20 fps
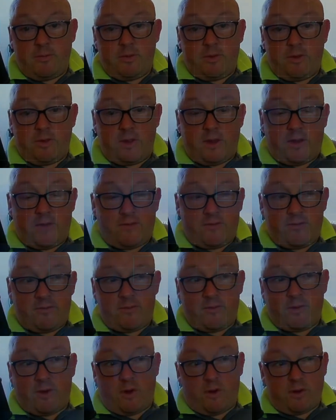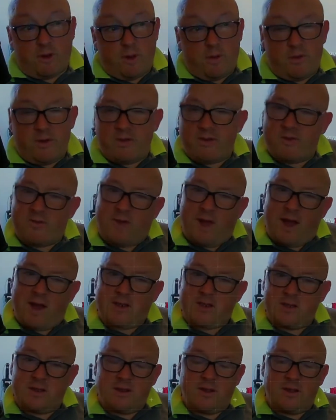I've got no
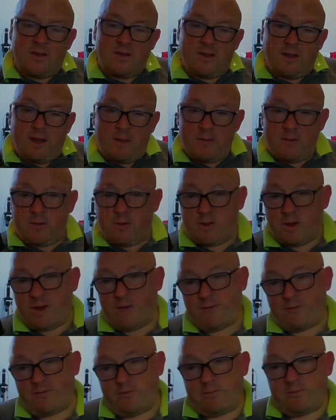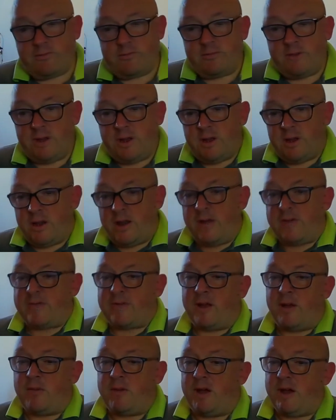distractions this time to look after them. Last
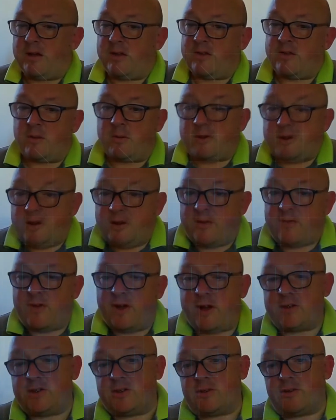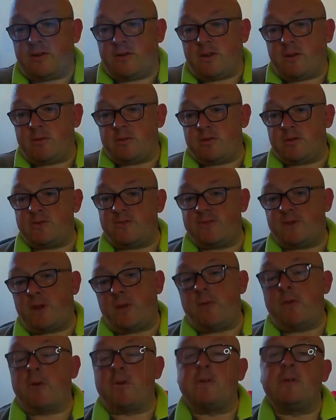time I had so many distractions, so much stuff going
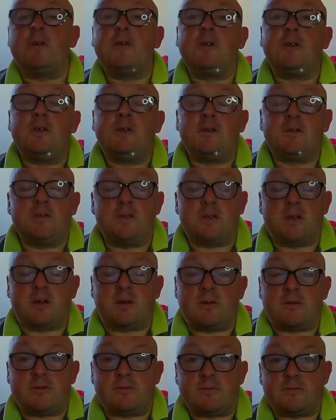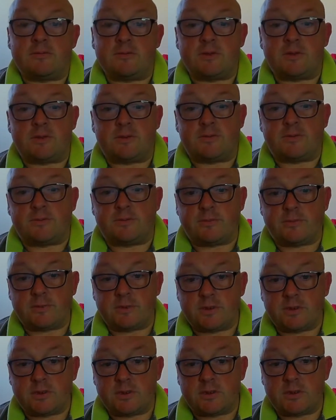on, you know.
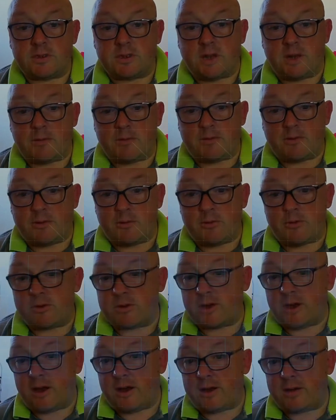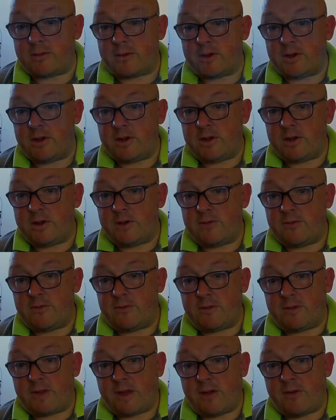This time I've got more time for
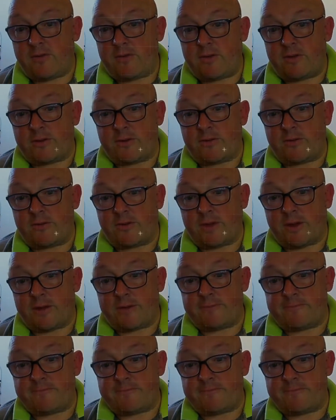myself and stuff, so